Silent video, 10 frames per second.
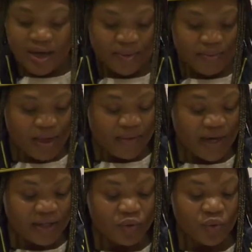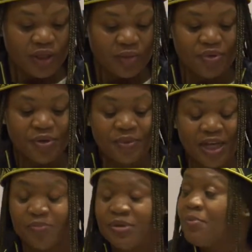
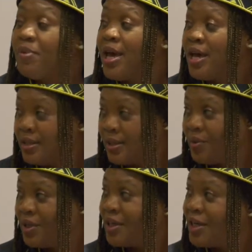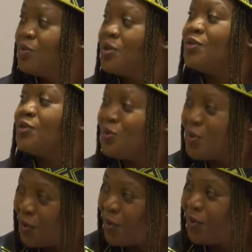that prepares our graduates to
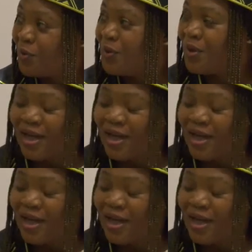go